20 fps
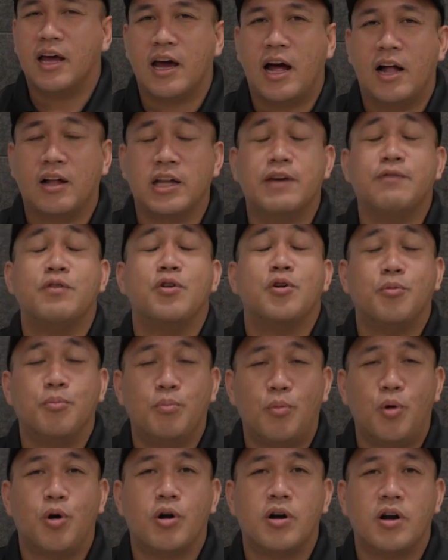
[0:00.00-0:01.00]
I'll give you
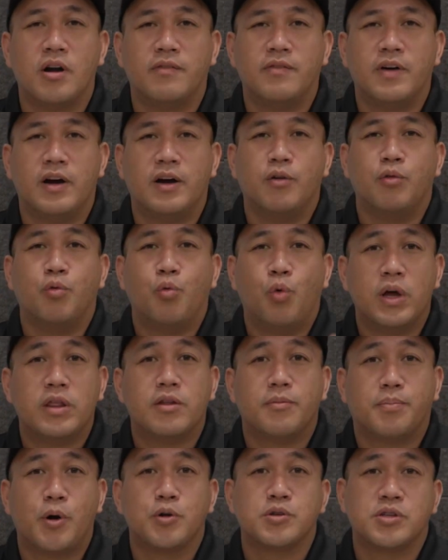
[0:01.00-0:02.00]
more about
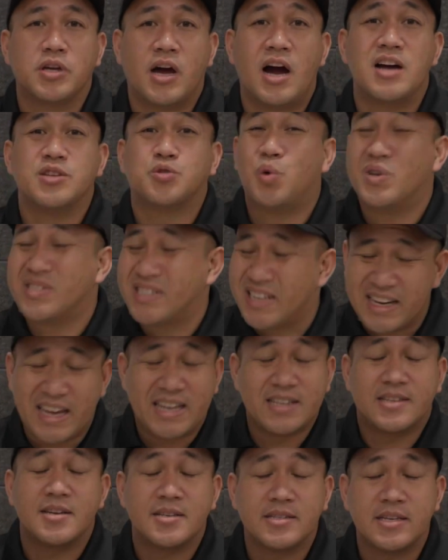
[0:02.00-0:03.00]
what the pros and cons once setting
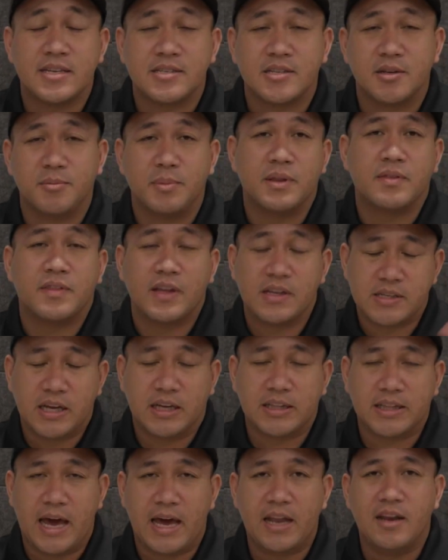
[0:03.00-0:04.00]
into the system and things
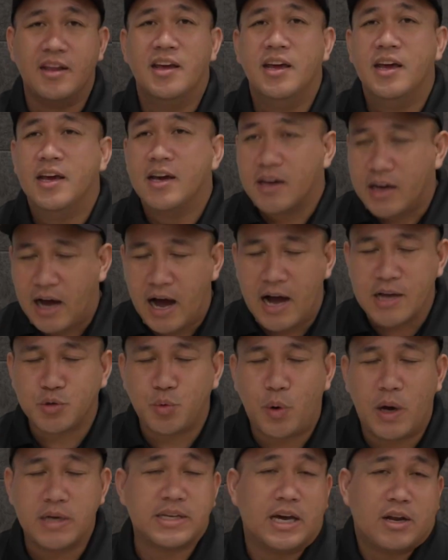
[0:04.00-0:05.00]
like that.
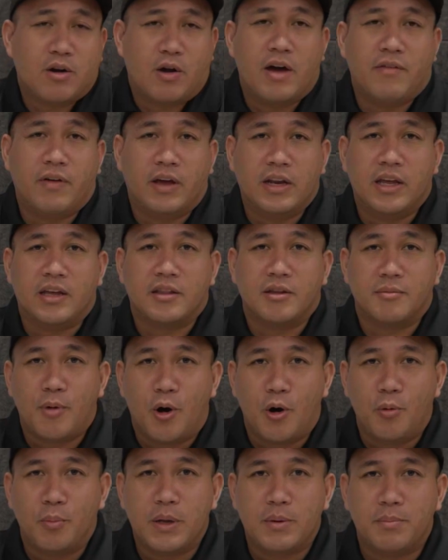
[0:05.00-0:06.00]
Cons wise, I don't have any at the
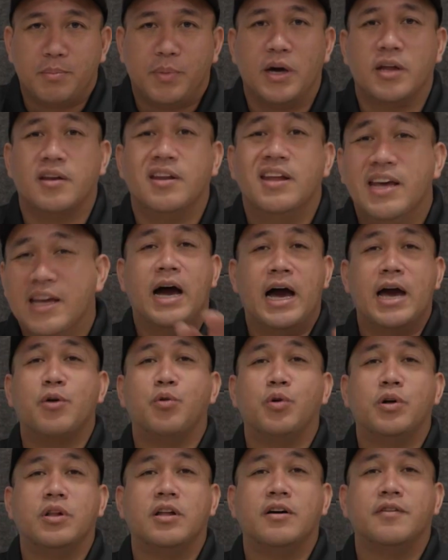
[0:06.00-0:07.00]
moment, but I
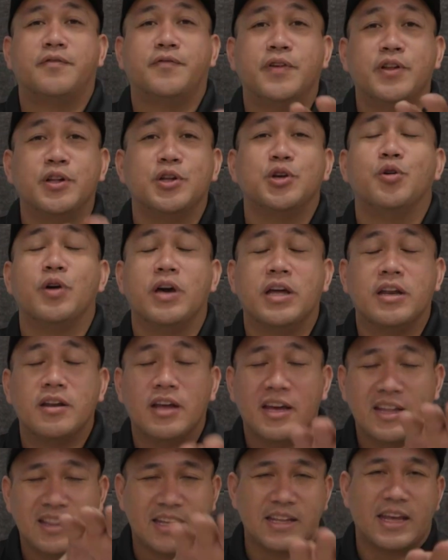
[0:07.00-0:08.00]
will fill you
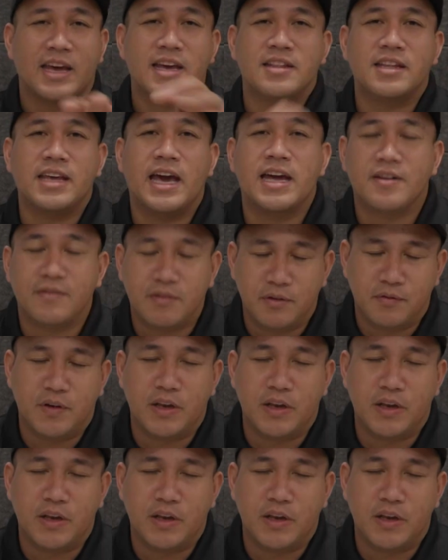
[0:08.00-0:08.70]
in at the end of the